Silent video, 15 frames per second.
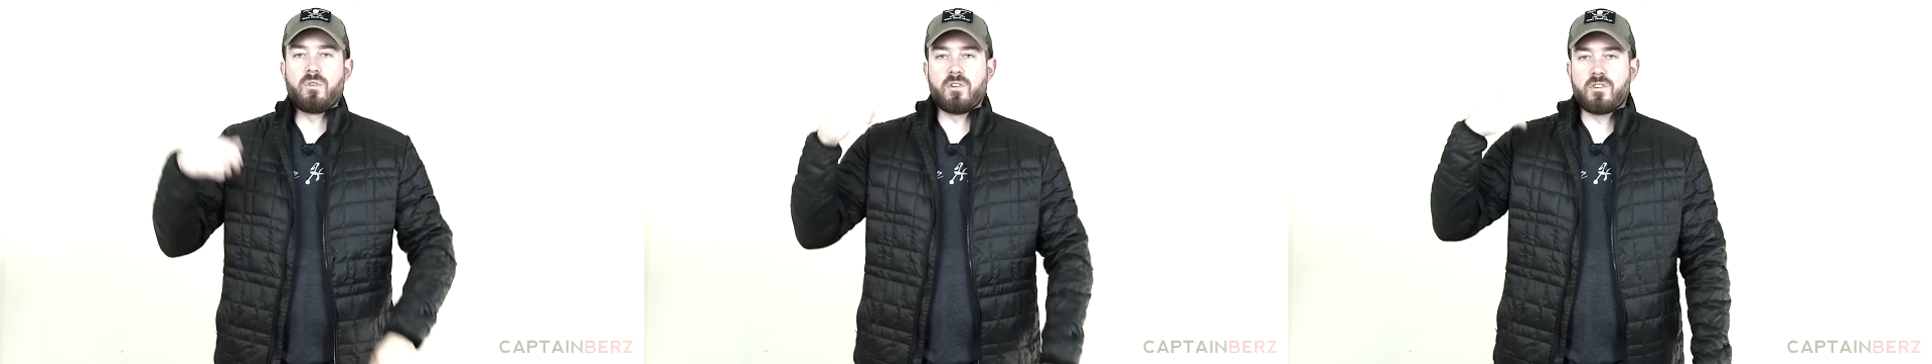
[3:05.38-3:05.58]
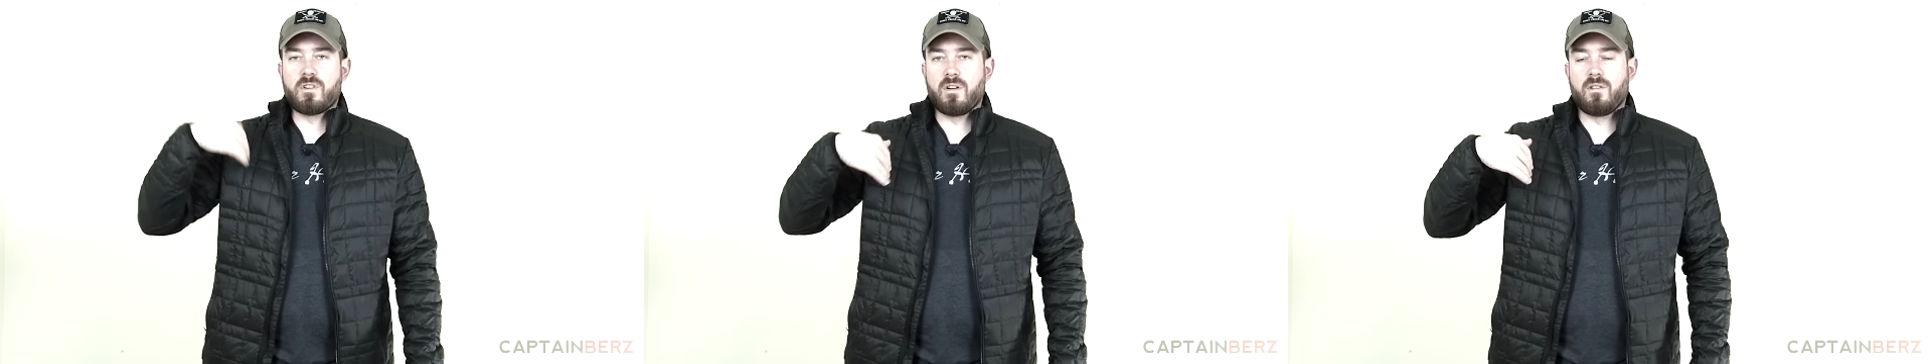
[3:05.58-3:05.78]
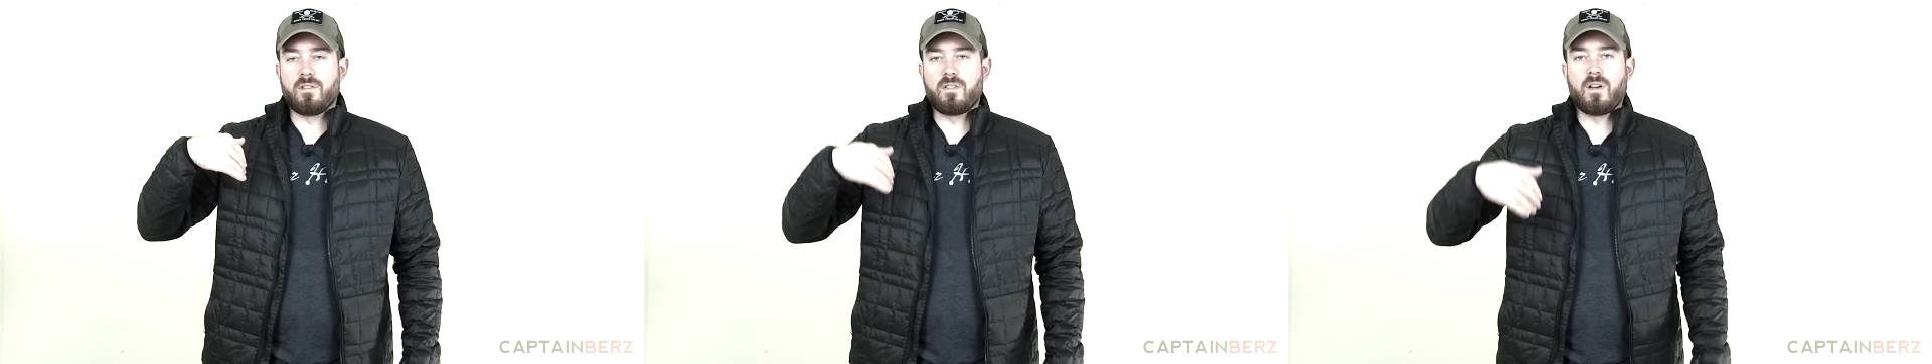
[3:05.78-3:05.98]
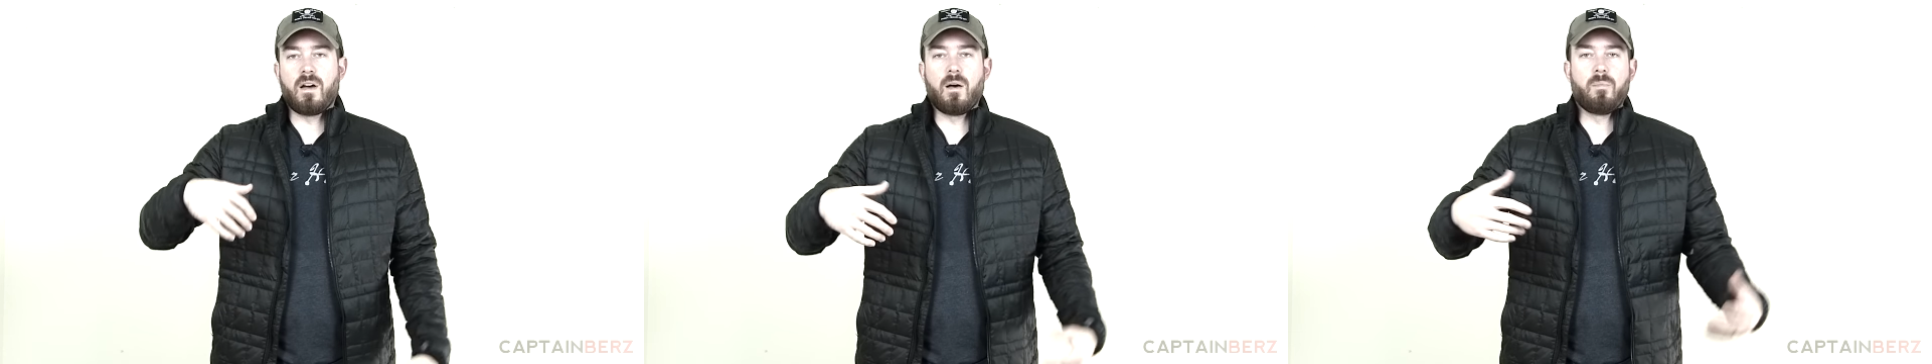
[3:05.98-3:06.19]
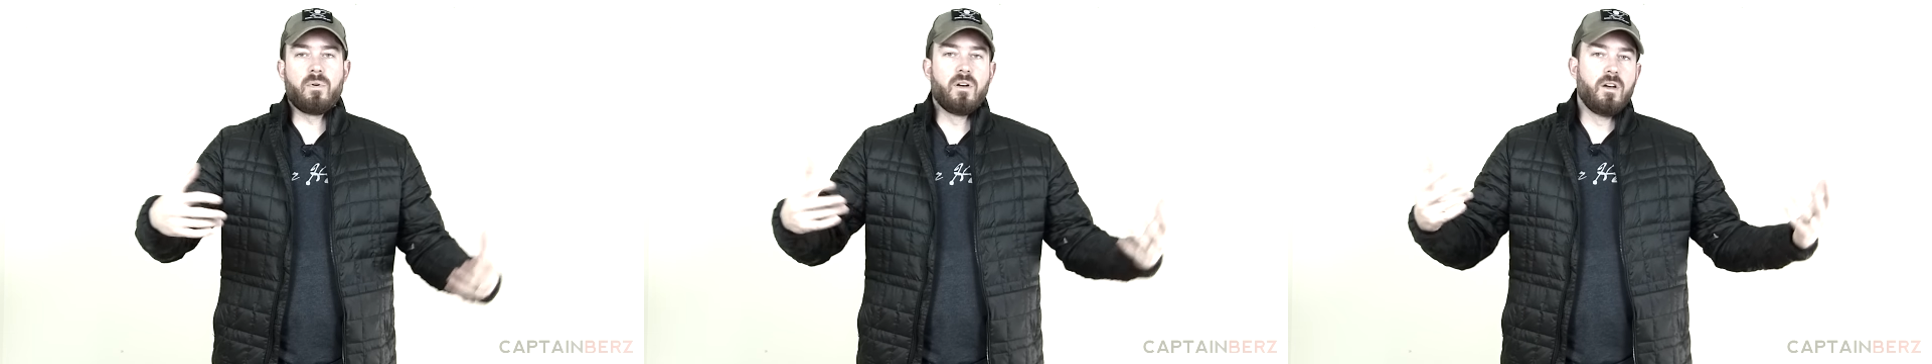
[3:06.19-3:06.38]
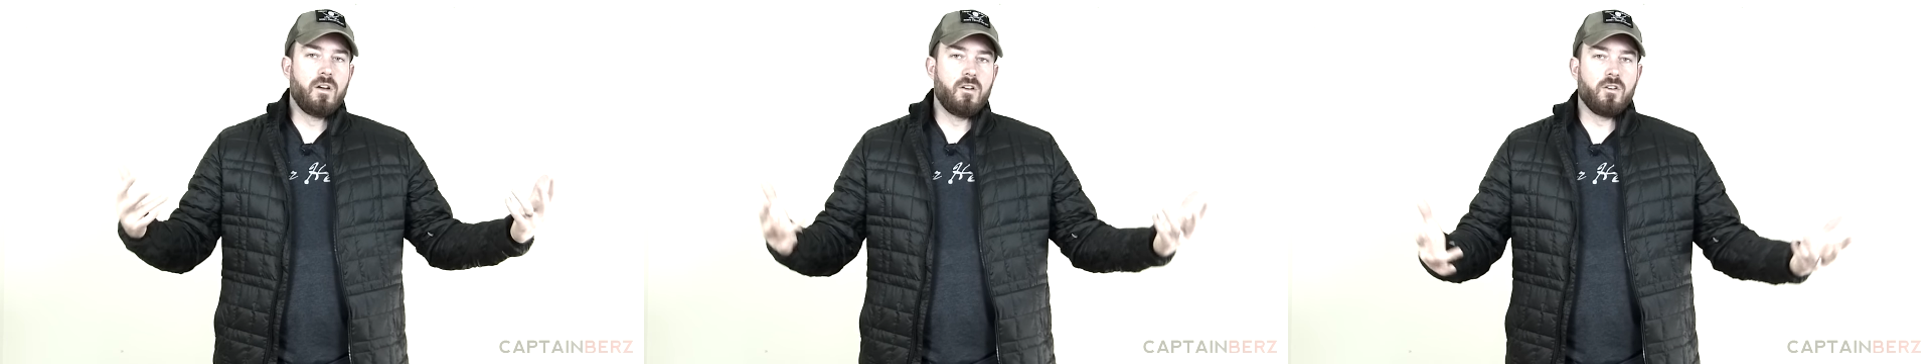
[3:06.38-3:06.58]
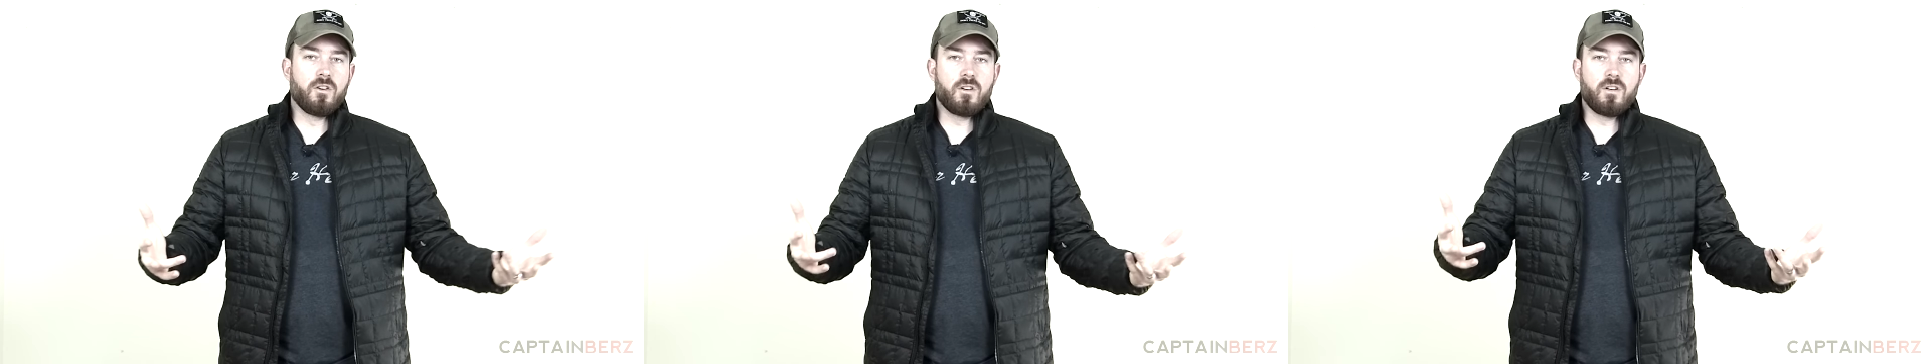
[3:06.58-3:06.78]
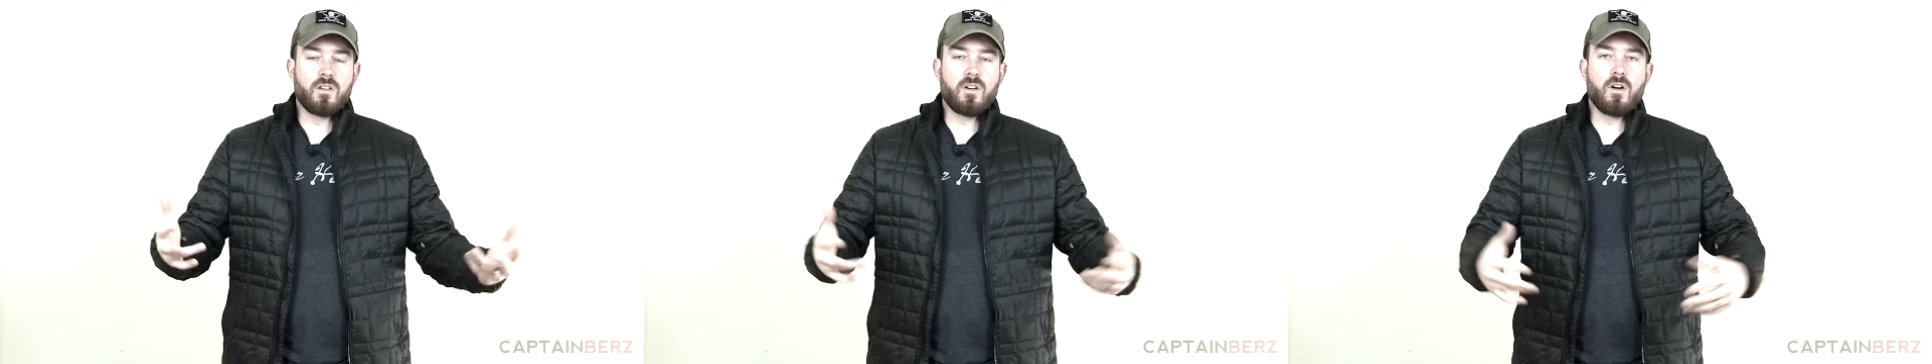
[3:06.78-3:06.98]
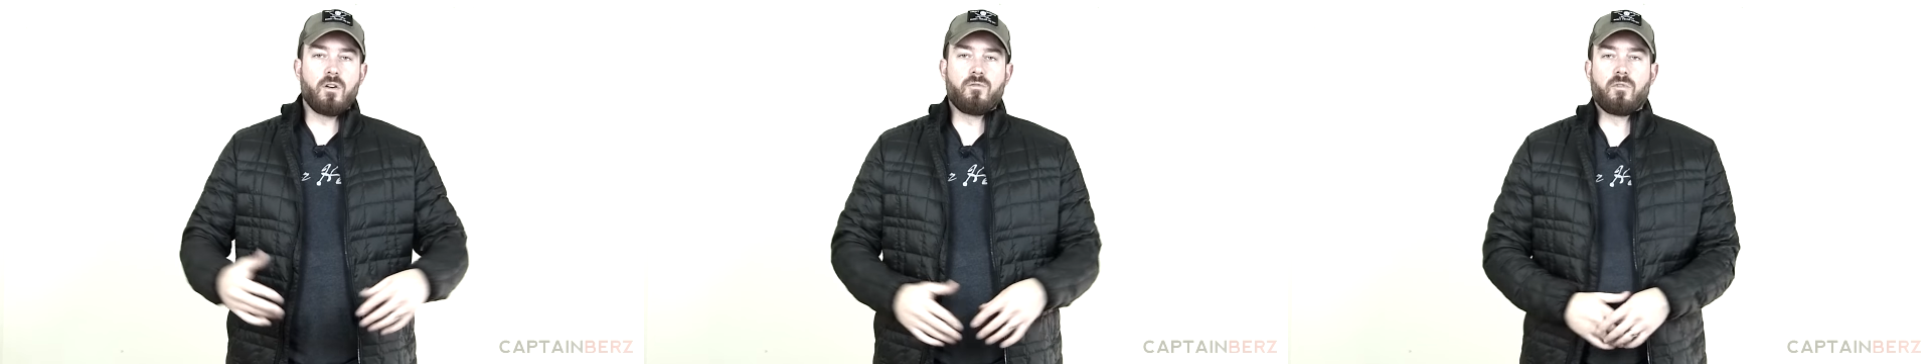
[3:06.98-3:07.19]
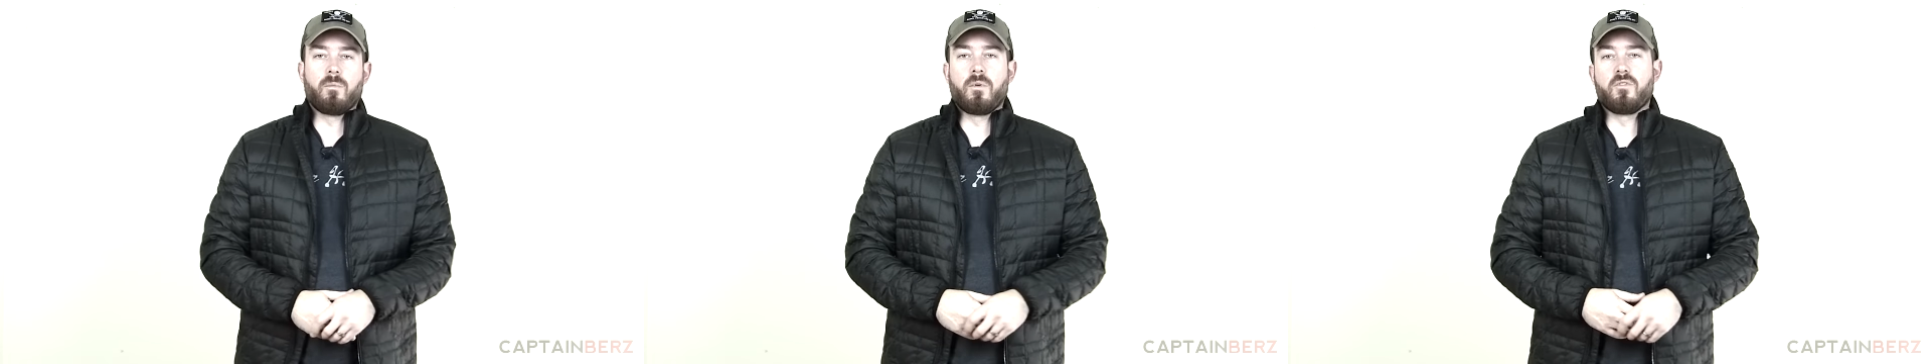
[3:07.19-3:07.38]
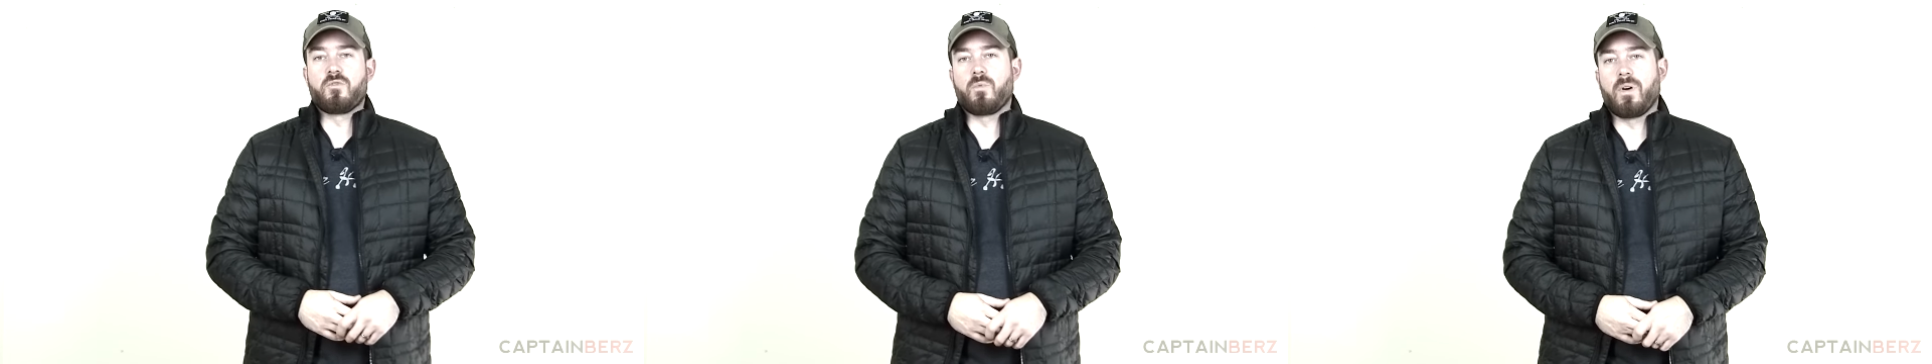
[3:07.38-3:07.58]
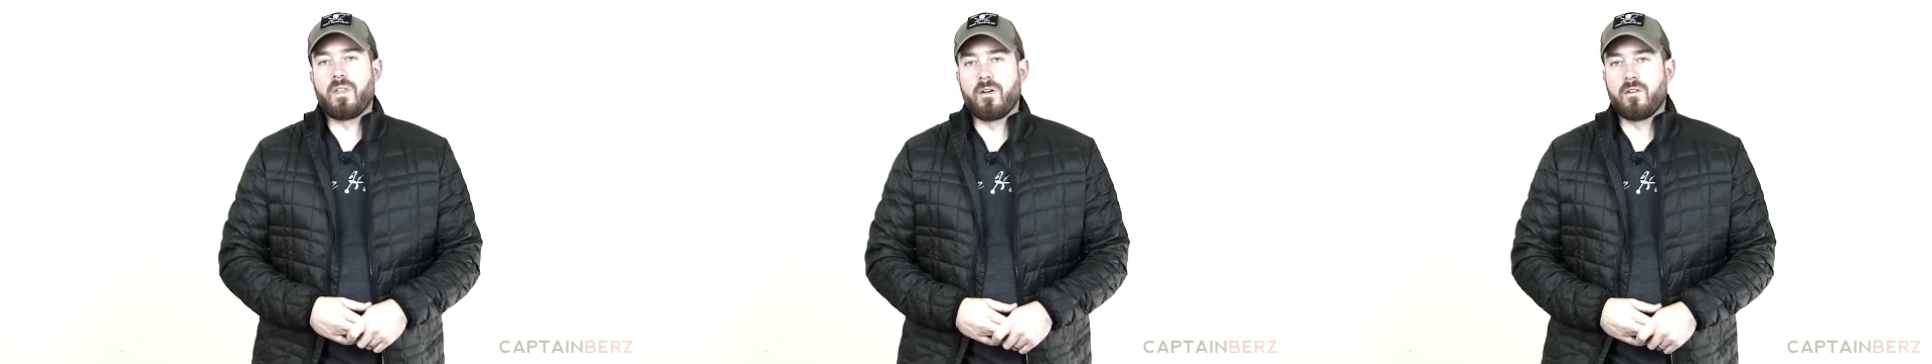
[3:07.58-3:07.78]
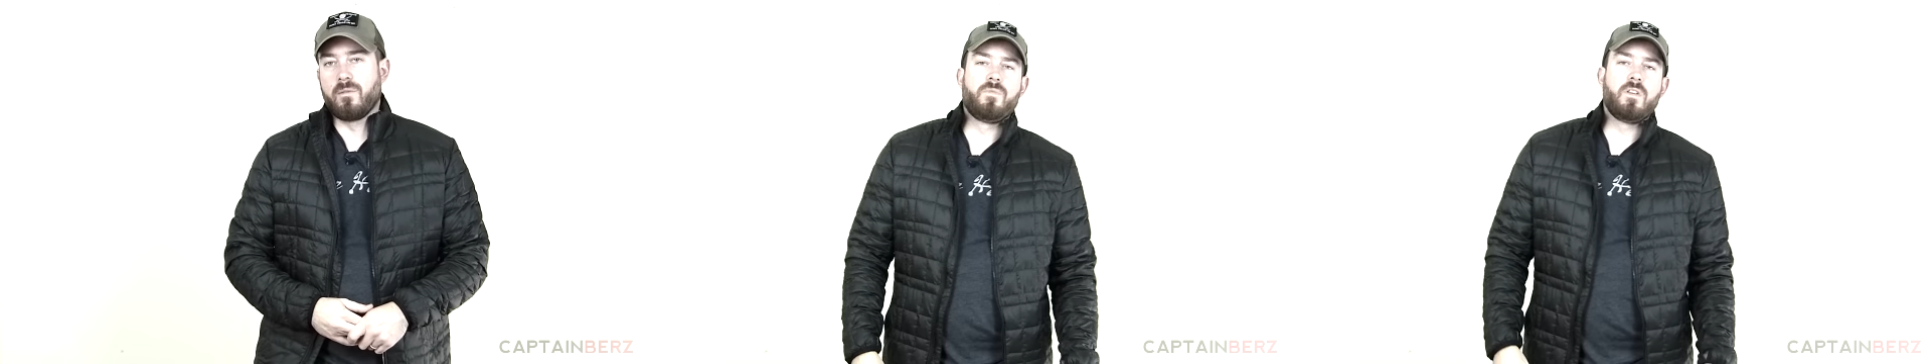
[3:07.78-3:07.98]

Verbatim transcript: put a shell on top. You're good to go for most weather.